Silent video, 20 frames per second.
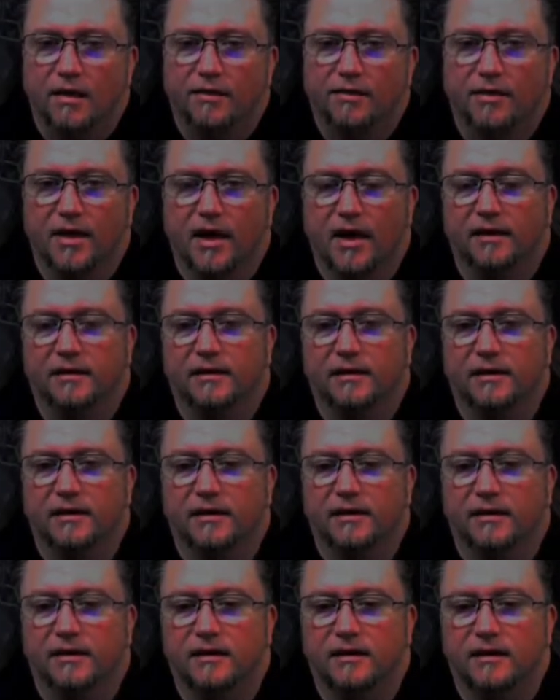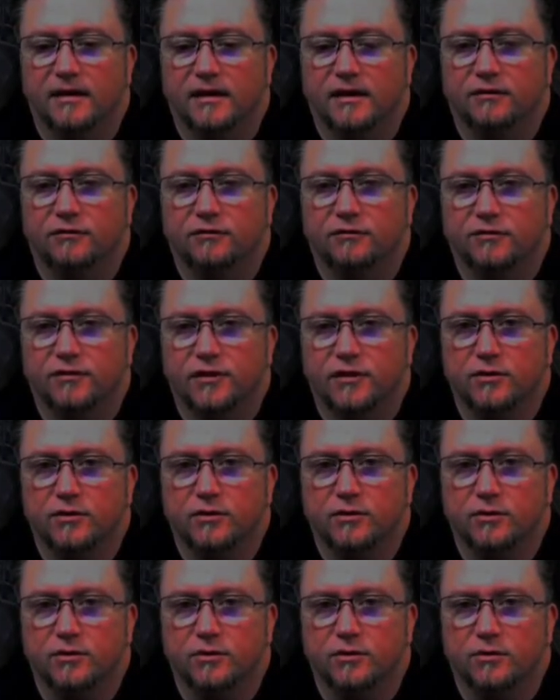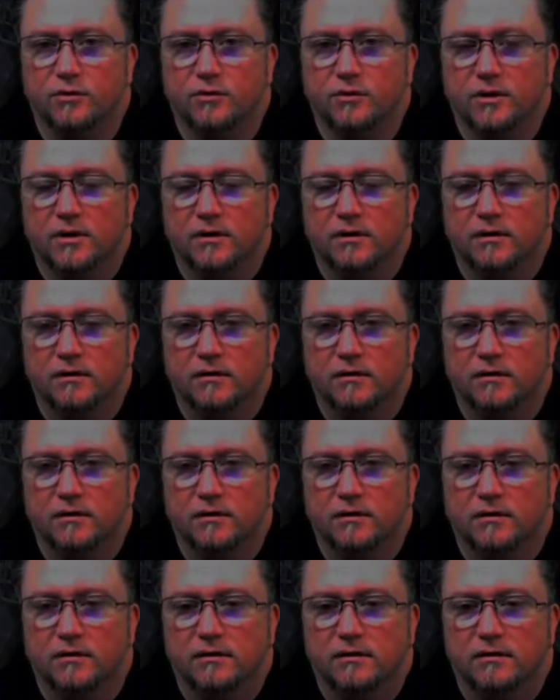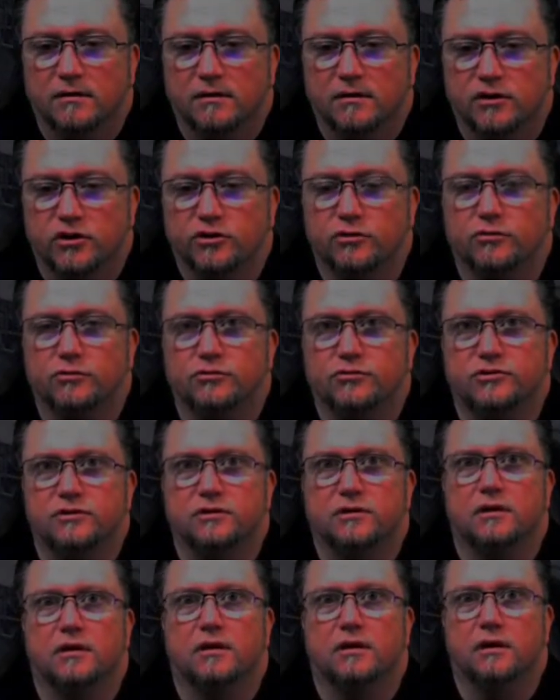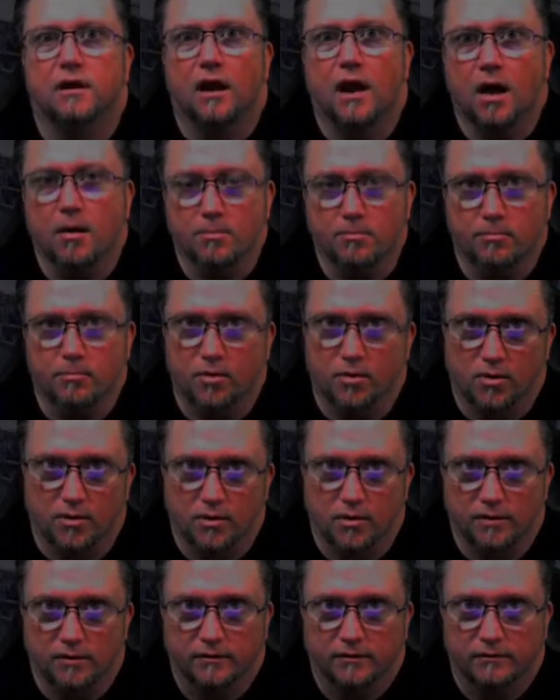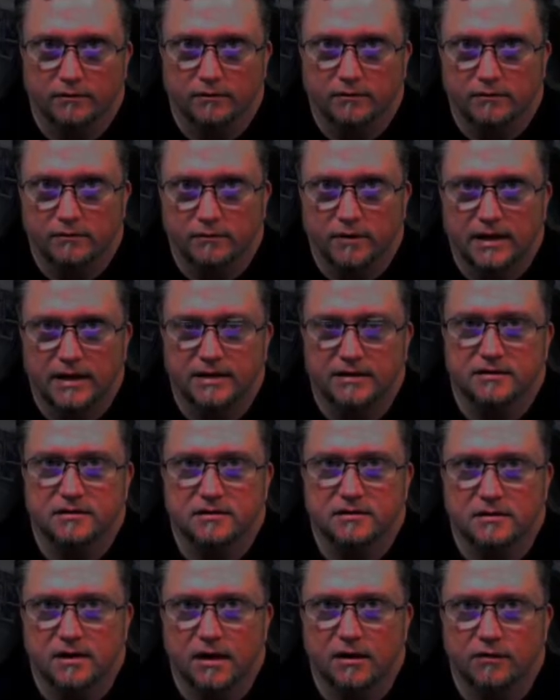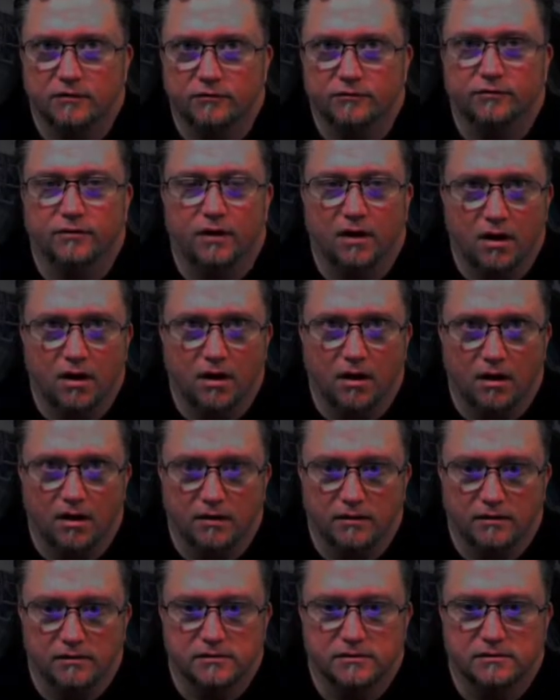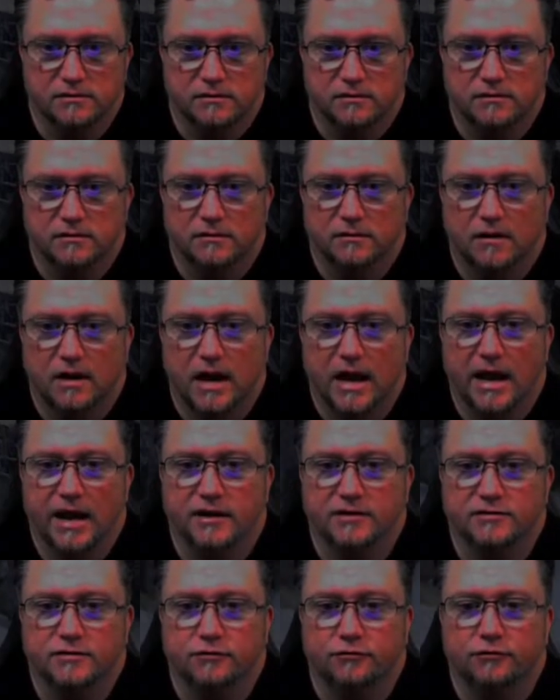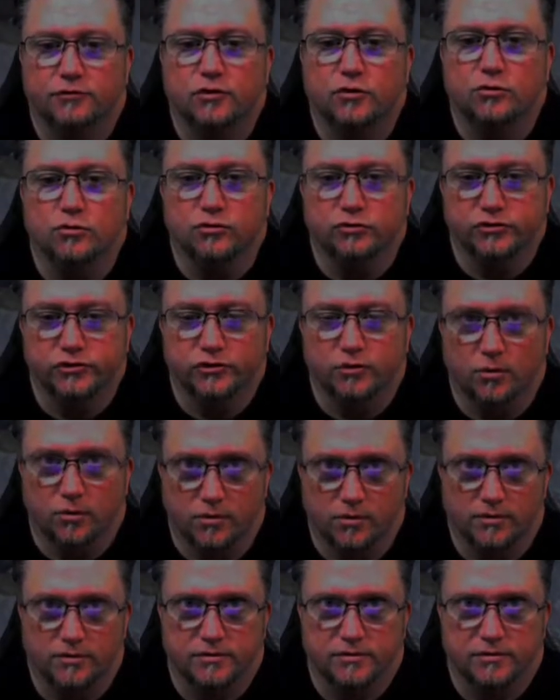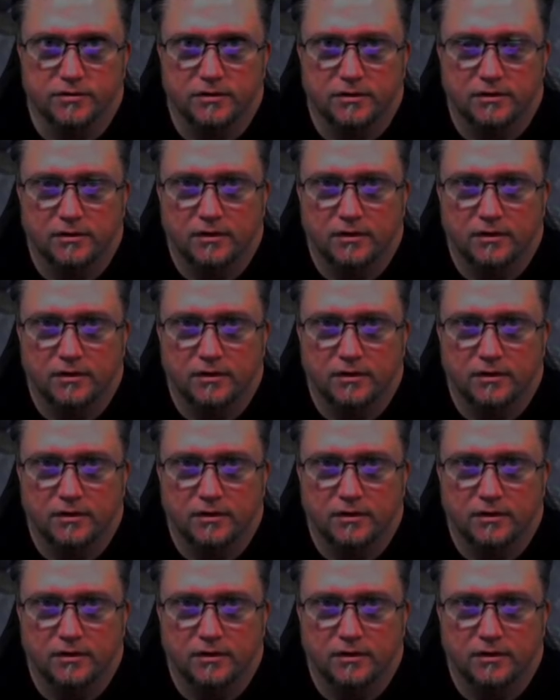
that if you use lumber instead of logs as a fuel source,